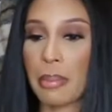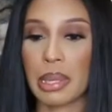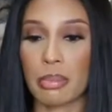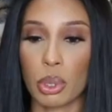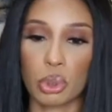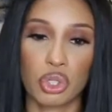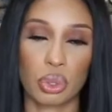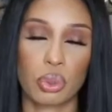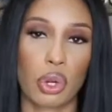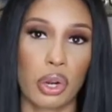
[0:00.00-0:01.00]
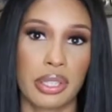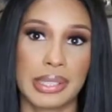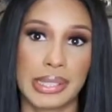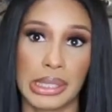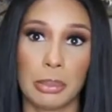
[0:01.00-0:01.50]
I mean, most shoes
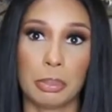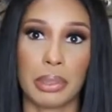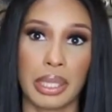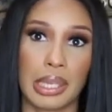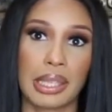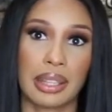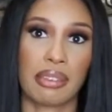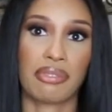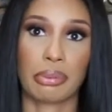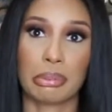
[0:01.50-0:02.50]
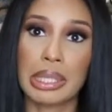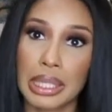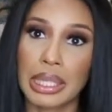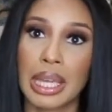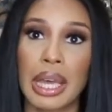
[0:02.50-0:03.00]
aren't deep, but I think for
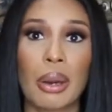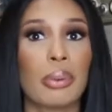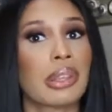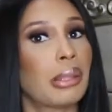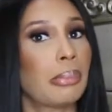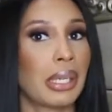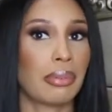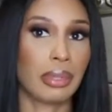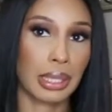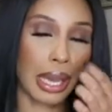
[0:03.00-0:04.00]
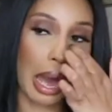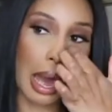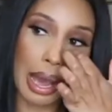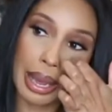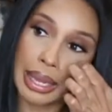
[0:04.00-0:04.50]
me, with it being really
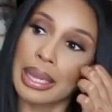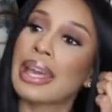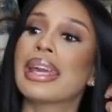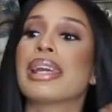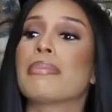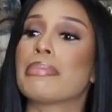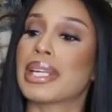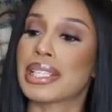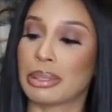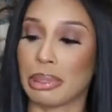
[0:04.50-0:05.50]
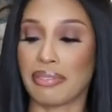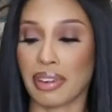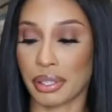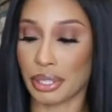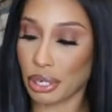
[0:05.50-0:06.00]
high, it makes me
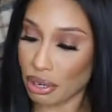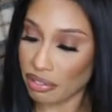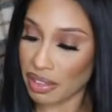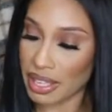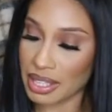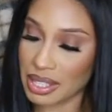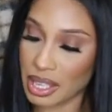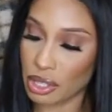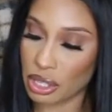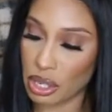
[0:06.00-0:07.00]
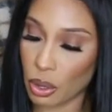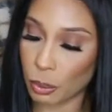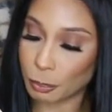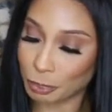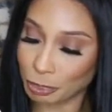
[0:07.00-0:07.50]
very nervous. So